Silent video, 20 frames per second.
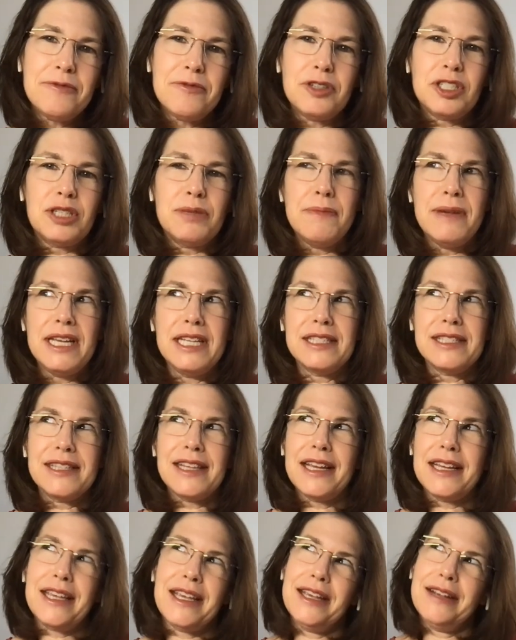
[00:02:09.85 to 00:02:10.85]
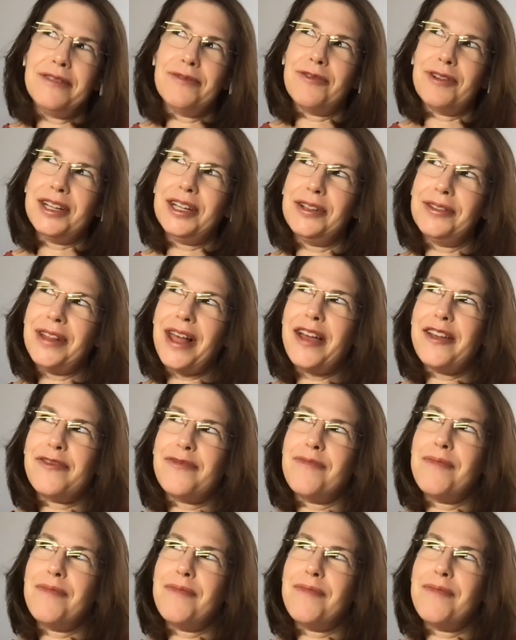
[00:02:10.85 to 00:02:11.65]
which means like in real life,